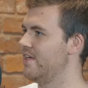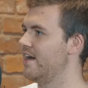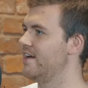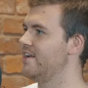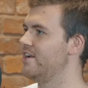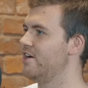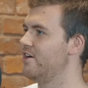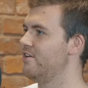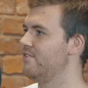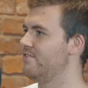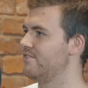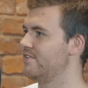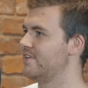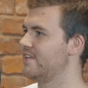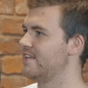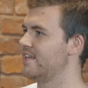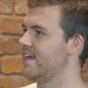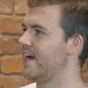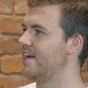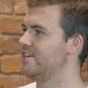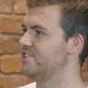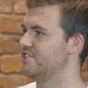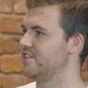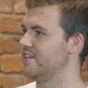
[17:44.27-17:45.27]
The idea of
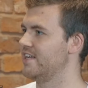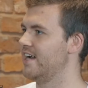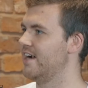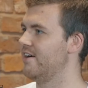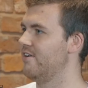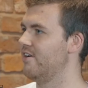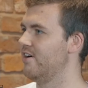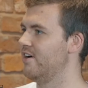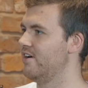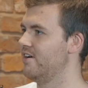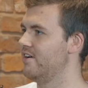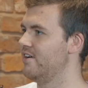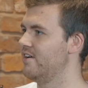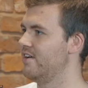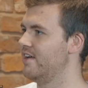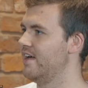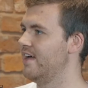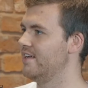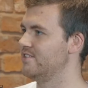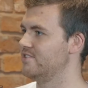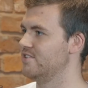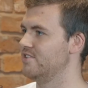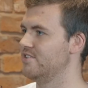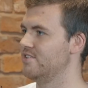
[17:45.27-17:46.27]
catching an error
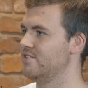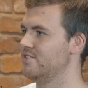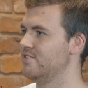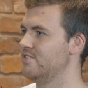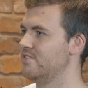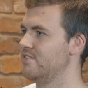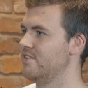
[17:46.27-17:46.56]
isn't...